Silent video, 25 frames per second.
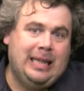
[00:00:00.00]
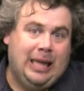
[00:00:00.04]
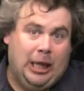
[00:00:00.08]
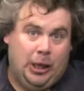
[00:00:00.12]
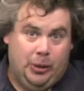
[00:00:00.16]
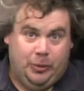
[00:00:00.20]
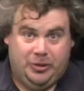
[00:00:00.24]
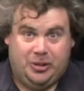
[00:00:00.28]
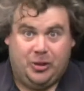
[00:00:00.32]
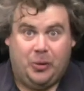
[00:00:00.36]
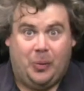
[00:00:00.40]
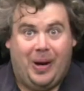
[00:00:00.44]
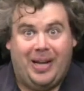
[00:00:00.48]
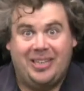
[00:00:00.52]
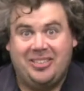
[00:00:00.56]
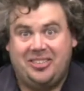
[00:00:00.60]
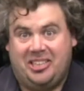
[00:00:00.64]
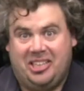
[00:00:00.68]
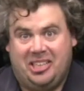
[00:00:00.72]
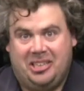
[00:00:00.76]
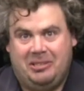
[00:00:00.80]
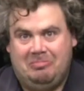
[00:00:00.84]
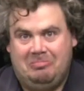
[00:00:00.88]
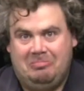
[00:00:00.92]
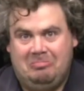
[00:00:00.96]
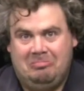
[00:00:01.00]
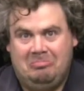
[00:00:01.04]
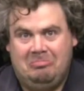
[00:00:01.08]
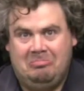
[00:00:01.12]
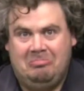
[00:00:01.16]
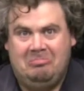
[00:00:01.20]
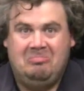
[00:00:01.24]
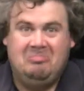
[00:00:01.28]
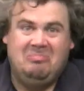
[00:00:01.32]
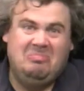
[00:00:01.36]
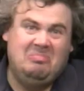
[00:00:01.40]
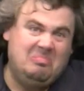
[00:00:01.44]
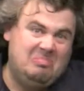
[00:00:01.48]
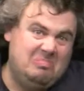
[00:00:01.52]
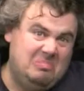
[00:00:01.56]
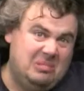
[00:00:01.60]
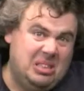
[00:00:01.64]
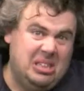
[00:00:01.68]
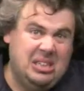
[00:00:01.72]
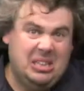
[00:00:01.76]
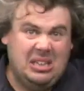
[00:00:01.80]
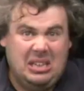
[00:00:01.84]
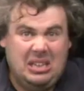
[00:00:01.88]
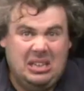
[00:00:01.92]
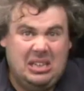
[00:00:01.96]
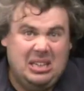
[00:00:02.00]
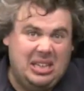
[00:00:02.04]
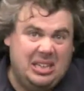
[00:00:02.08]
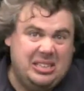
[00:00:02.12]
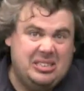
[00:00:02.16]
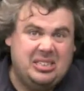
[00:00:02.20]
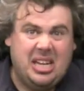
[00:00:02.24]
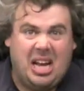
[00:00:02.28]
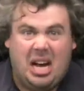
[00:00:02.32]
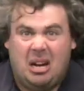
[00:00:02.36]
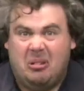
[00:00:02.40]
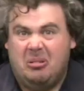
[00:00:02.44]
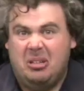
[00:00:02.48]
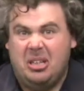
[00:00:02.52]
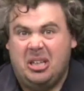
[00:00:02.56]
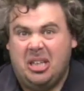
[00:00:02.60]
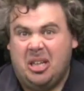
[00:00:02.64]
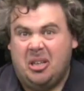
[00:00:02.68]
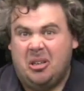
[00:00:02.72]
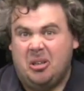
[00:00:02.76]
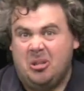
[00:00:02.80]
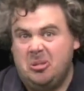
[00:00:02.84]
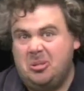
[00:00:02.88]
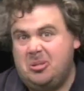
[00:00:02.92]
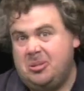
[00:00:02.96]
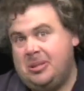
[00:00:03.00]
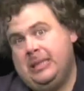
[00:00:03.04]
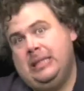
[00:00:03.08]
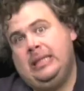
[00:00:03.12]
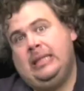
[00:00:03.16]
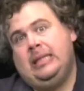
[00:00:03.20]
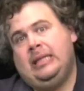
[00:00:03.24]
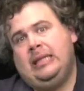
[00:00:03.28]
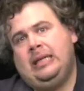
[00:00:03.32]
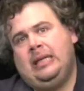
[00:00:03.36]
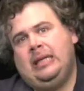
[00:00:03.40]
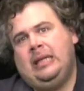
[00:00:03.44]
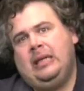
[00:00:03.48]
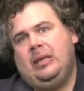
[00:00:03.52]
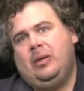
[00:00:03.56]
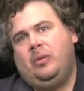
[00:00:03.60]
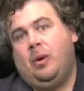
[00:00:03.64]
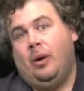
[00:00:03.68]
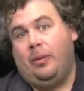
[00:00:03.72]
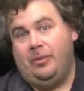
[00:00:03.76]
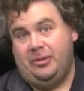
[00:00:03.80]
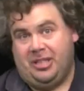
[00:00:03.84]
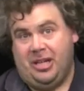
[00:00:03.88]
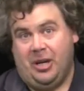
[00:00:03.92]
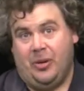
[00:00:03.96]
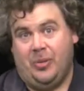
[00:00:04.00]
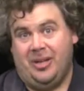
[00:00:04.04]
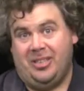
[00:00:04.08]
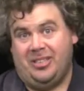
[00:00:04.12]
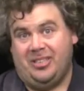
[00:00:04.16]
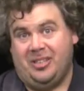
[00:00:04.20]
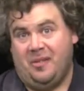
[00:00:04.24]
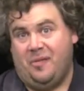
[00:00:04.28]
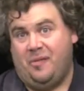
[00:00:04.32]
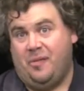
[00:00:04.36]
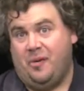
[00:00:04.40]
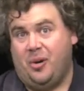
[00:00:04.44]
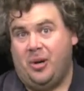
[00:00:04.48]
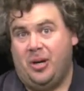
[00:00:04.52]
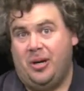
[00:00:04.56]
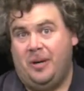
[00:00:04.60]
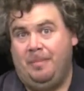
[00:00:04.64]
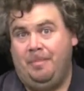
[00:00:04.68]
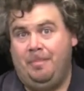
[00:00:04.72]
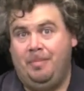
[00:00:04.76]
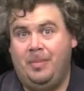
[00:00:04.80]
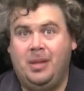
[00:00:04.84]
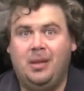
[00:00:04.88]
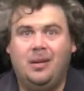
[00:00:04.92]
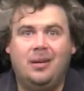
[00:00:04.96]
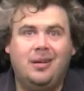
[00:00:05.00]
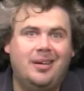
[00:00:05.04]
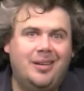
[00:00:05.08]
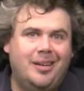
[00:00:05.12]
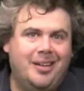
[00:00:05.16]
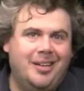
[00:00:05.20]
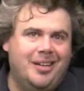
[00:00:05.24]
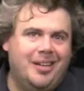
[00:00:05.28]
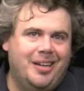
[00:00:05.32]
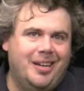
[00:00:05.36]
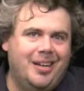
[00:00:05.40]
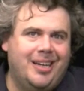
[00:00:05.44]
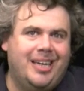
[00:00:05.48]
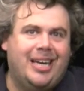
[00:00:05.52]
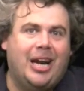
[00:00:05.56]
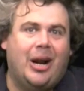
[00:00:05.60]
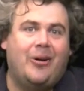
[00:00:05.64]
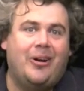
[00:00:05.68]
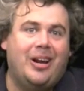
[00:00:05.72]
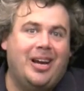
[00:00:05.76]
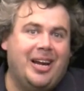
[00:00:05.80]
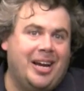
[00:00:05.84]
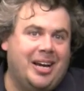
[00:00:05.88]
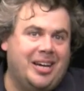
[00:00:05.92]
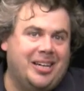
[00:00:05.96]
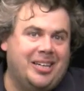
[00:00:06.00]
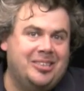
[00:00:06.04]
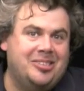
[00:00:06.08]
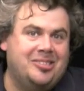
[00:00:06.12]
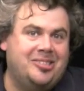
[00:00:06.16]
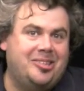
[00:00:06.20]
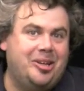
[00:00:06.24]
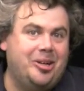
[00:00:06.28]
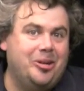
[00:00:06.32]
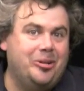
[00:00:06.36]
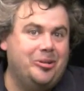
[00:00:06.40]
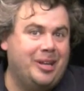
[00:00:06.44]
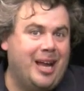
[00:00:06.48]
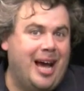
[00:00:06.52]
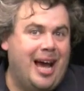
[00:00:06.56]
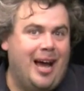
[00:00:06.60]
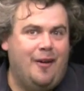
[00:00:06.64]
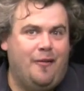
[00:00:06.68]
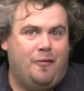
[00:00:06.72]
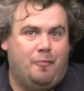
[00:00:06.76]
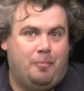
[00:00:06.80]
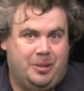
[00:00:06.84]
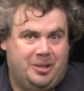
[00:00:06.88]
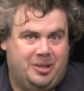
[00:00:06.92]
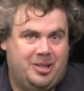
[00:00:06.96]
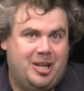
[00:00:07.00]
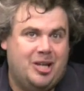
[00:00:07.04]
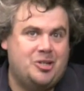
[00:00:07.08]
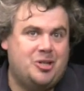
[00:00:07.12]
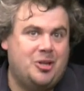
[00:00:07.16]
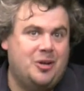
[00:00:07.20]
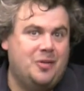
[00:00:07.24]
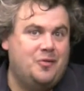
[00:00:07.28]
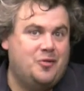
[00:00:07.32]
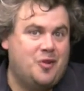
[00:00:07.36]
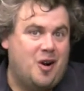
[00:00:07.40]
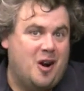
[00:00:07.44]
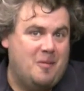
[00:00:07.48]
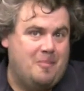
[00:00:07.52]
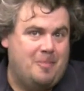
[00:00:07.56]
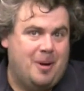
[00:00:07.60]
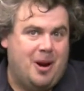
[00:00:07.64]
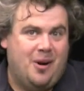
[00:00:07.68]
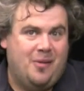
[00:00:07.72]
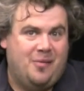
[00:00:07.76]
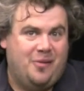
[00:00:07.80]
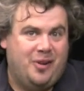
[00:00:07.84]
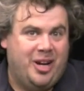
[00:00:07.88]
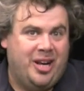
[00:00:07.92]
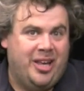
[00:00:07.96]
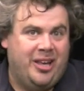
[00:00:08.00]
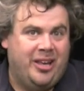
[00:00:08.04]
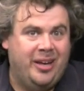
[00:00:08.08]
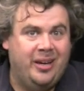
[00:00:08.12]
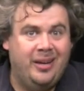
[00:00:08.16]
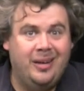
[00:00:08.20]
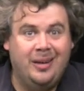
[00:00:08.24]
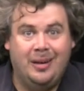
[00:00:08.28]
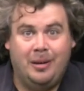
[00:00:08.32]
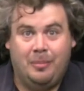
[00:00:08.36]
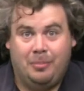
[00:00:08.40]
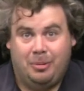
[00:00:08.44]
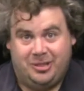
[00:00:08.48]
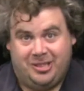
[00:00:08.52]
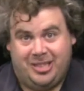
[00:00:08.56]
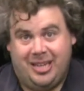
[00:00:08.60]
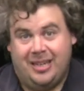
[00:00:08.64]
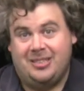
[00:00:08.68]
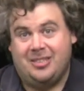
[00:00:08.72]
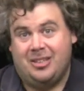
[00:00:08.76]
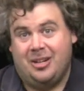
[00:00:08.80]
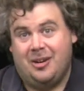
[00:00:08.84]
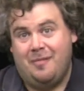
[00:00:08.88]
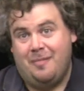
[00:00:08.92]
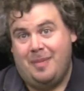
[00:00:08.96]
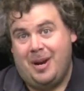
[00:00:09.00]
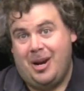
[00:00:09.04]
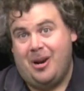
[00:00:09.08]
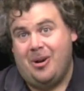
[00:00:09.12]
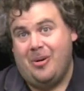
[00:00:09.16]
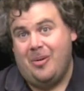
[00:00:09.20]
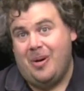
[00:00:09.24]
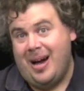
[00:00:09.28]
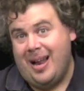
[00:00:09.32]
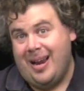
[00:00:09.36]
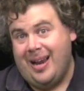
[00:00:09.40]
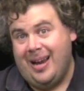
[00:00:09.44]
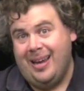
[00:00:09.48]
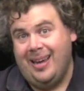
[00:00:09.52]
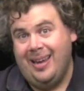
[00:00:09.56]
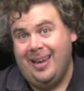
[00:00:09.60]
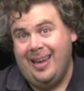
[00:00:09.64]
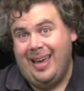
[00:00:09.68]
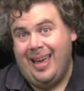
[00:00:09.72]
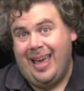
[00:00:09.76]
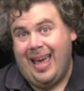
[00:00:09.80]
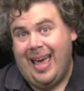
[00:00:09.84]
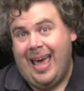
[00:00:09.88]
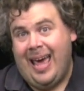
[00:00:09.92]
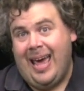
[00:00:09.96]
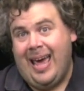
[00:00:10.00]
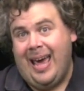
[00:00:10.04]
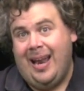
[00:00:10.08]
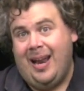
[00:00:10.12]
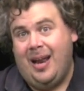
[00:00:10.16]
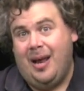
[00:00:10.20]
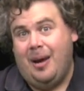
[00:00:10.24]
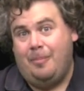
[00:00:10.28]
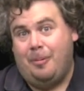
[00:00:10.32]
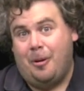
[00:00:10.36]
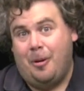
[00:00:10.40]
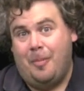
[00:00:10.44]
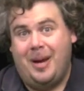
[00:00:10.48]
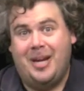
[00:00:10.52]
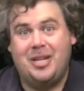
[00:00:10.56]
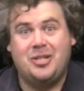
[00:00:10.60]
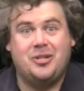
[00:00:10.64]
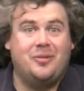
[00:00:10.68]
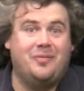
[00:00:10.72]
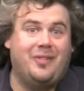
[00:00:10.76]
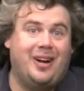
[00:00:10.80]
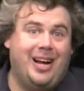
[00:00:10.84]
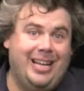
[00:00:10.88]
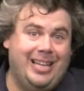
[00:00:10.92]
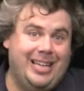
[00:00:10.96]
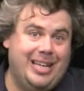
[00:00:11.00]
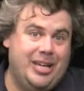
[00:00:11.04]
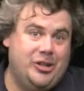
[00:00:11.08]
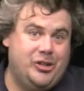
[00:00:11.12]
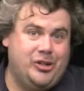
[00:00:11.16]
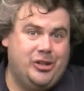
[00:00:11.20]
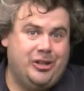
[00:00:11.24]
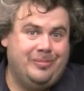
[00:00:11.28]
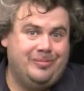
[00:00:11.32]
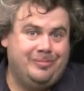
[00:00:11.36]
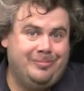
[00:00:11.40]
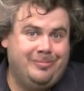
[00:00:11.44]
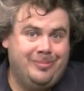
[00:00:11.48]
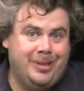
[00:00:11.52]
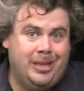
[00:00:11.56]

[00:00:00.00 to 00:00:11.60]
He was arrested. That's not really news. What was he arrested for? Carrying a concealed knife, possession of drug paraphernalia, possession of marijuana, and a probation violation.